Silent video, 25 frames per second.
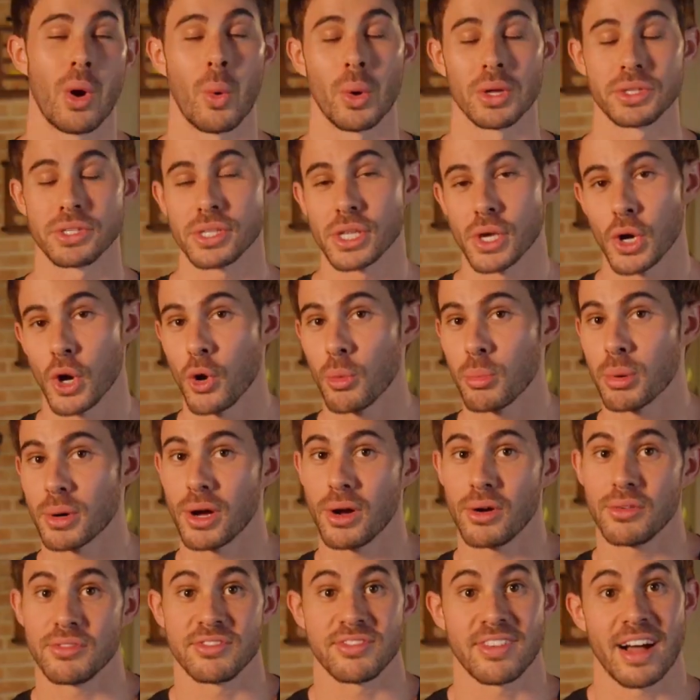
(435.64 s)
What's the
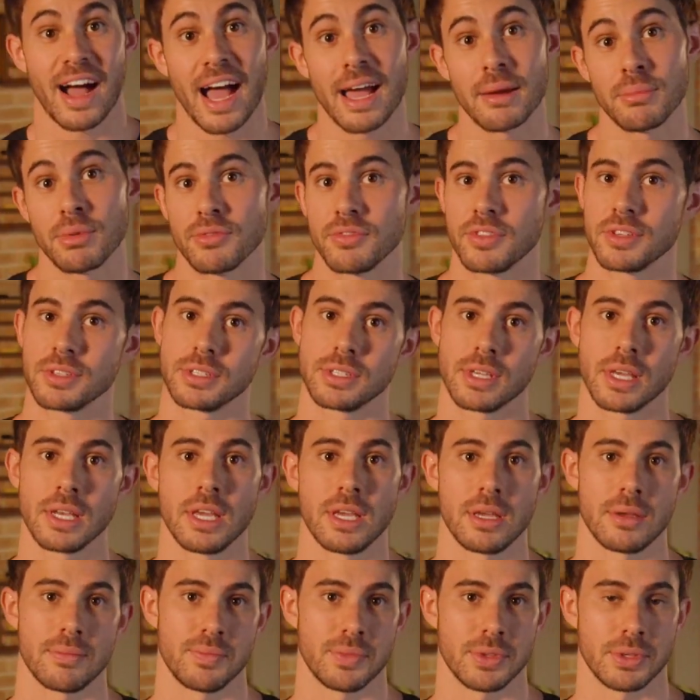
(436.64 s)
overall vibe of the
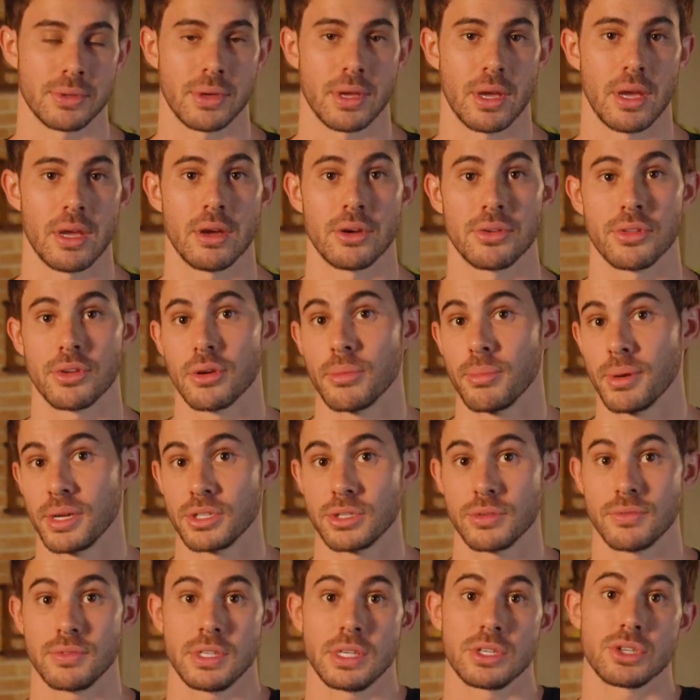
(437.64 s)
city? Okay, are there a
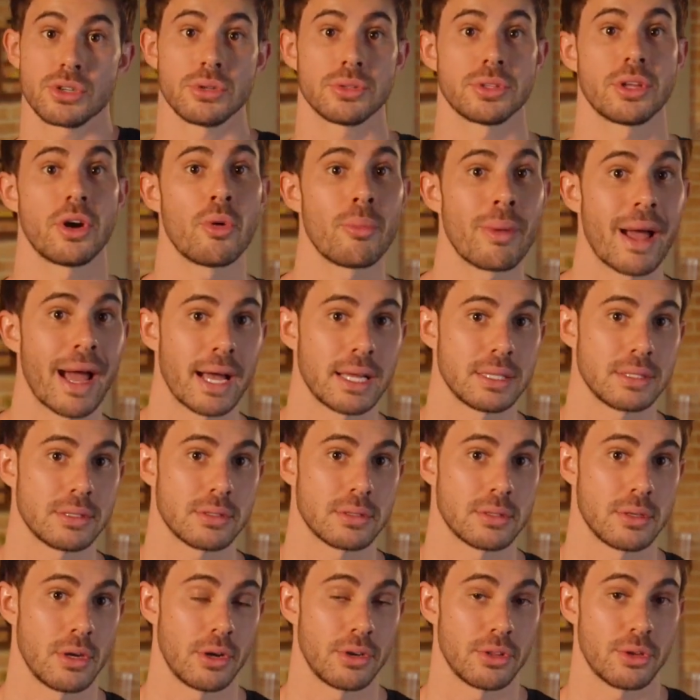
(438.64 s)
bunch of digital
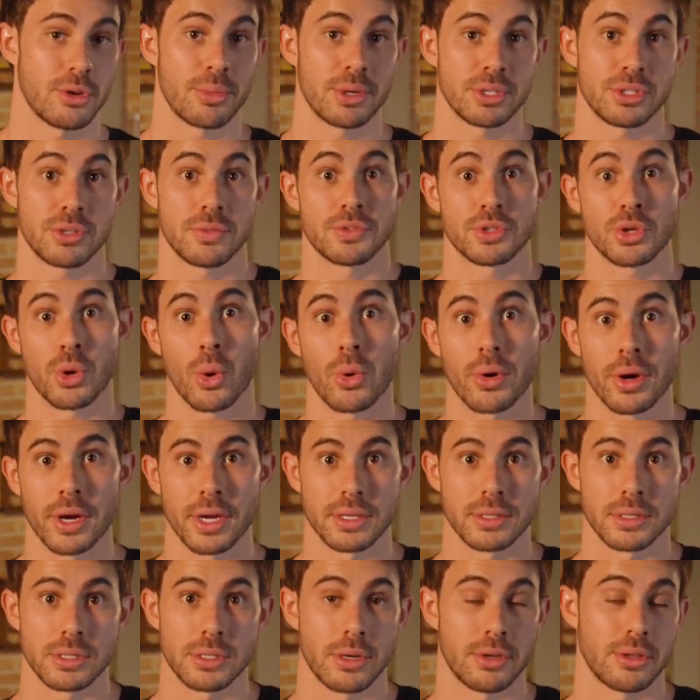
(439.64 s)
nomads? Are there a bunch of
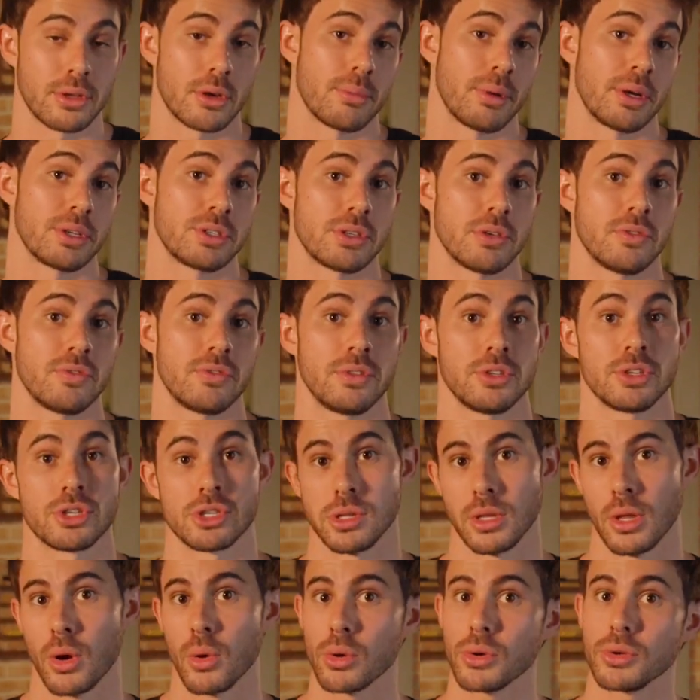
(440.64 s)
tourists? Are there a bunch of
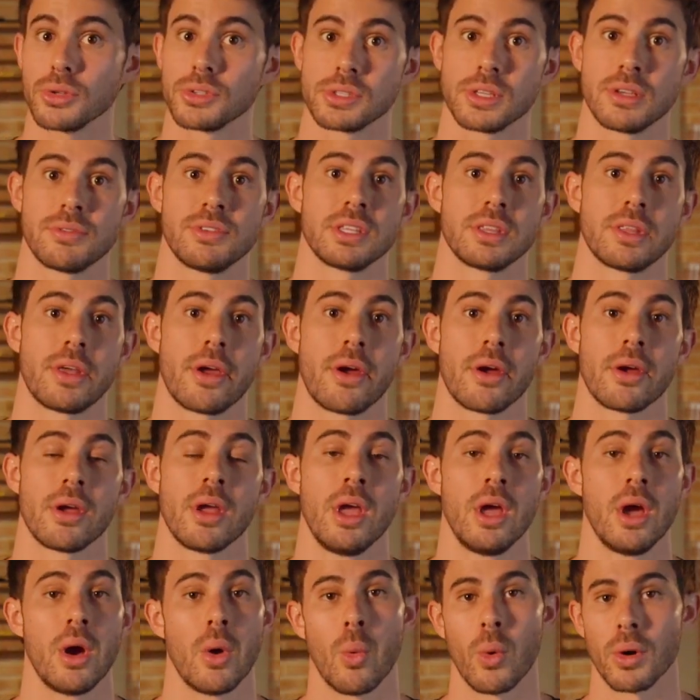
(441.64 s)
just locals living there?
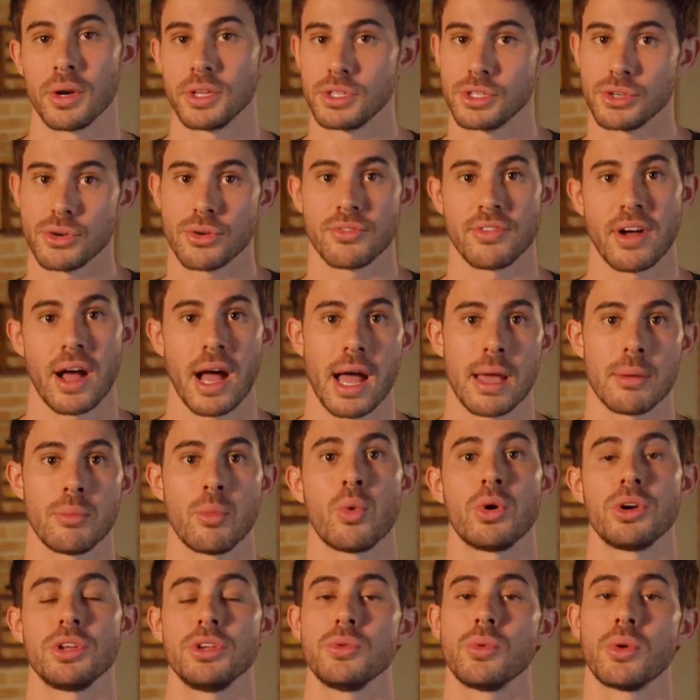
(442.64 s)
What is your vibe?
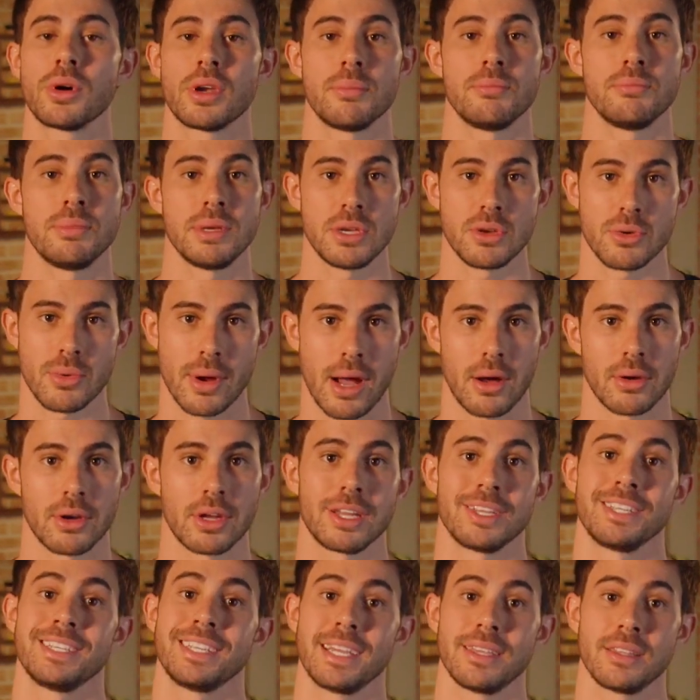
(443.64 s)
What do you want to be around
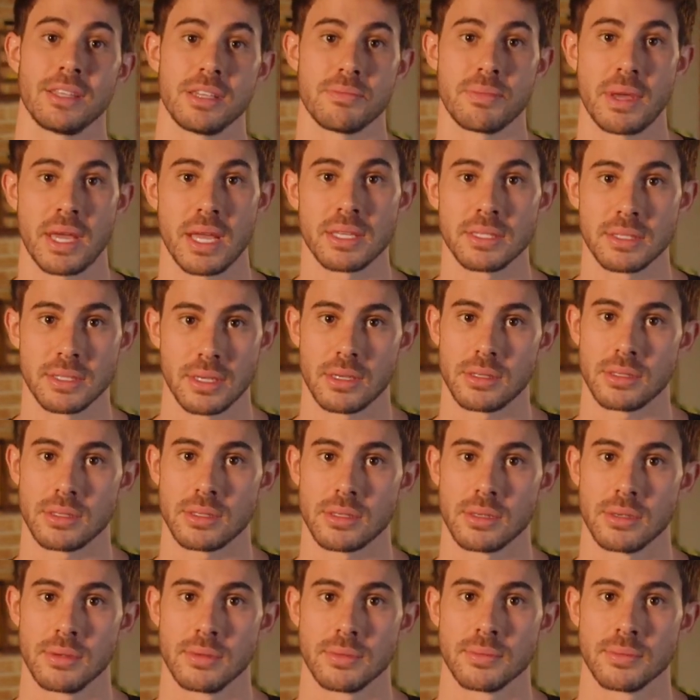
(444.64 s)
on a daily basis?